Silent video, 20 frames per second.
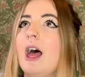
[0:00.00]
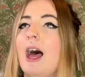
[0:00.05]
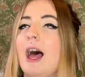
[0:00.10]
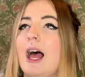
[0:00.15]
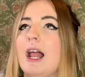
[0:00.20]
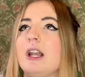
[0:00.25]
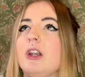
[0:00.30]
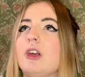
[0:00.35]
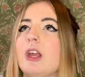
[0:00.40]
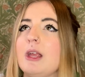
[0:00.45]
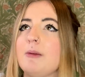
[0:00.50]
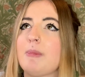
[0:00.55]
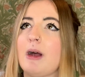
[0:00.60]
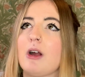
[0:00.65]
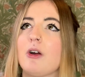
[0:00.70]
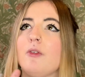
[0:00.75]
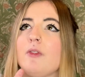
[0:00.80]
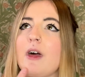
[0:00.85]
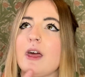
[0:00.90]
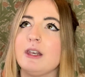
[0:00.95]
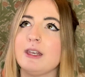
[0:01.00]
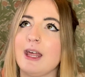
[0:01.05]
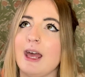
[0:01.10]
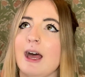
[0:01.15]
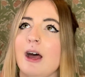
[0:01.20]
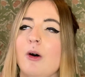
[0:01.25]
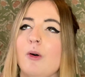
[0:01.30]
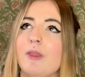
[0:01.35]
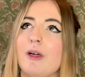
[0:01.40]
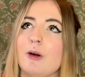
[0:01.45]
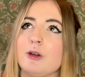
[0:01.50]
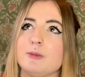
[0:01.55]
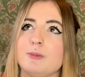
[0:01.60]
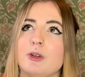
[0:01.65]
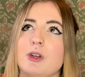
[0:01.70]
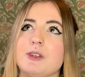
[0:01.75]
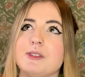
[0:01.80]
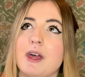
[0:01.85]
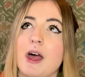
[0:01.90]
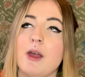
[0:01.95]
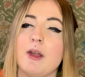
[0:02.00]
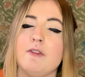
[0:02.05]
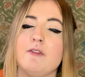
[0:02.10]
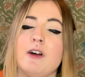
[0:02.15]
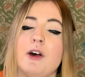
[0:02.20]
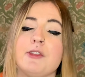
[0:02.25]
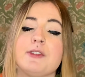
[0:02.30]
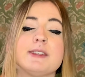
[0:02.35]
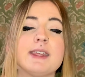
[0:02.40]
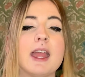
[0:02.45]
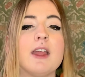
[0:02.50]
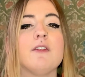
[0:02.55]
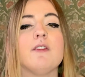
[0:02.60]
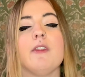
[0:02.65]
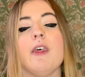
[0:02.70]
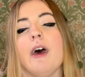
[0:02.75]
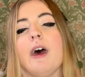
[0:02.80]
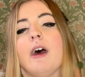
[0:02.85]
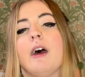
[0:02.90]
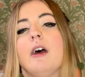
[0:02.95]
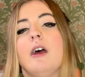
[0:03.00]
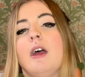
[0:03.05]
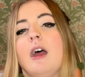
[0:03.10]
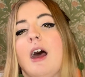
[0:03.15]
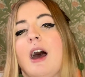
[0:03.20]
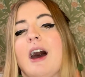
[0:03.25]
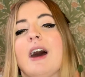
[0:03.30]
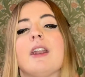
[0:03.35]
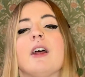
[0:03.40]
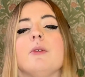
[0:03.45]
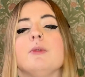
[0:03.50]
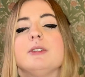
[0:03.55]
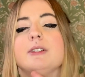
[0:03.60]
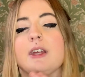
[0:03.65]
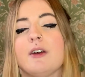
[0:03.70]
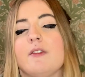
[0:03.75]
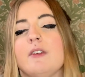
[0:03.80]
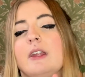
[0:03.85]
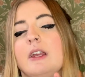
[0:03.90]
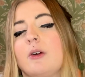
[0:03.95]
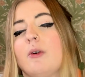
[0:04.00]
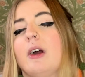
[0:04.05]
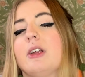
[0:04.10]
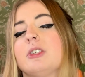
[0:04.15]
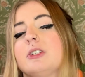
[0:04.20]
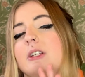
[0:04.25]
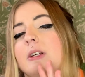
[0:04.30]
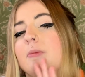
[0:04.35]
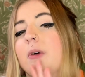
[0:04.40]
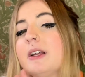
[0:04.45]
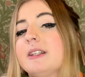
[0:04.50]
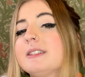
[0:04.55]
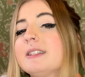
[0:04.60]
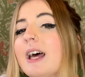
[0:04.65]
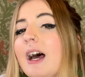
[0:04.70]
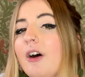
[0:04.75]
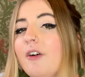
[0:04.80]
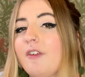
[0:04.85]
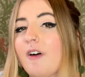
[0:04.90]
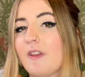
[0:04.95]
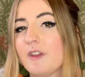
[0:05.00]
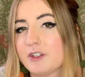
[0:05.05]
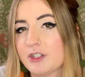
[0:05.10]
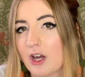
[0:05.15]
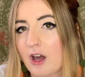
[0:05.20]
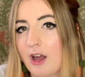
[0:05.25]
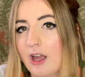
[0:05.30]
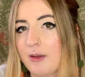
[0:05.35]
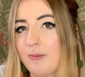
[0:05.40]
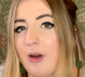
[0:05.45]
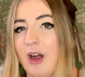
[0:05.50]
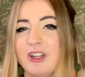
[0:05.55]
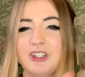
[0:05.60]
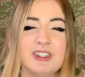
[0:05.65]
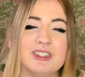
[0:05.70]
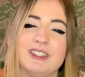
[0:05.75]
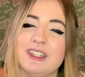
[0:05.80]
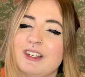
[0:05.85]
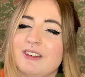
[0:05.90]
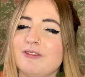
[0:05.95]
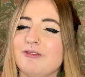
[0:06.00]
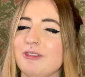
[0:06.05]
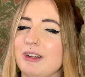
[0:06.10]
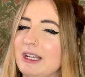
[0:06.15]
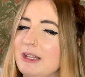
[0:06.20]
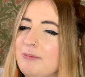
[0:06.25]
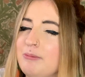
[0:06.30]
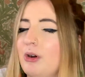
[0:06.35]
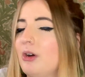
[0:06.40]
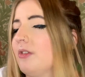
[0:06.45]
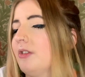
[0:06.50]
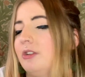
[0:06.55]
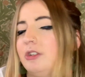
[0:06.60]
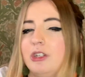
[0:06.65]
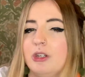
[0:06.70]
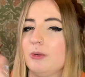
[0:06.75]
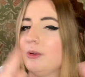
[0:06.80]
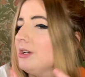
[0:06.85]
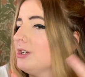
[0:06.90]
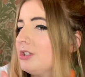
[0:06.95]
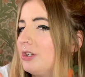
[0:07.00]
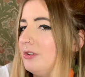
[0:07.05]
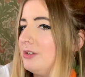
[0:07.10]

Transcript: And looking back on that now, that was because I felt safe there, and I was definitely questioning myself at the time. I just didn't really put the two and two